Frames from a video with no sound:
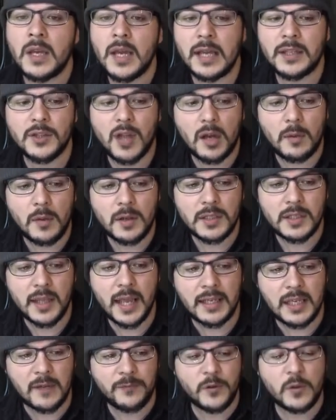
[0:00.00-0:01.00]
It's almost
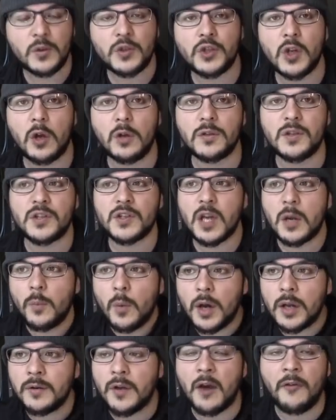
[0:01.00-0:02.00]
like if you sold
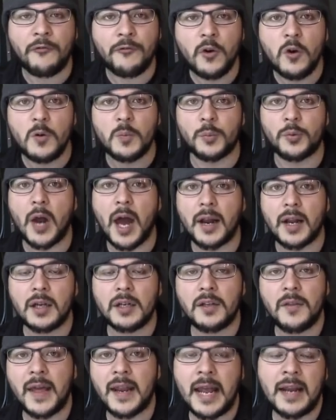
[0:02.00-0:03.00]
someone a food
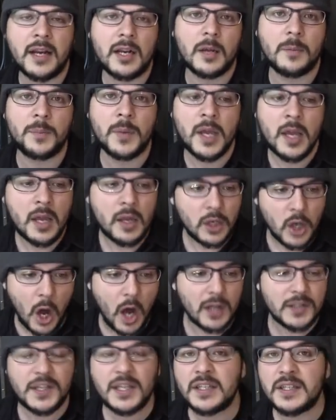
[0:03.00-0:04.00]
product that ended up
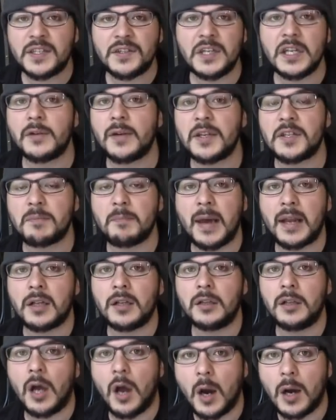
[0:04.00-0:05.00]
causing serious
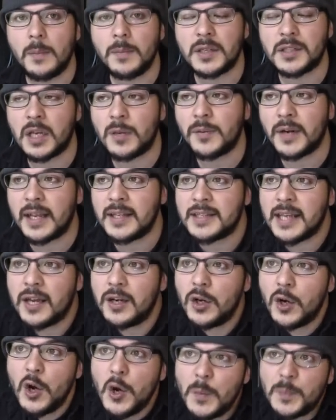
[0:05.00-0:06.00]
medical harm to someone and
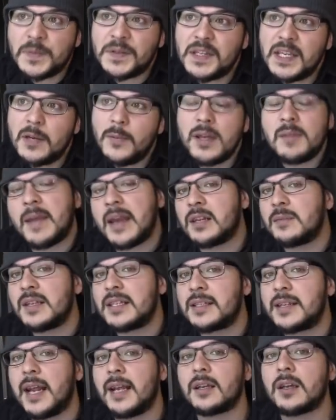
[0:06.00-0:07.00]
said, oopsie, we made a
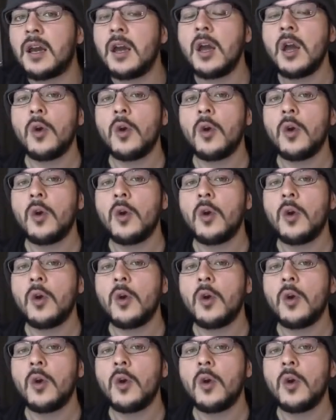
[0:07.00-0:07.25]
mistake.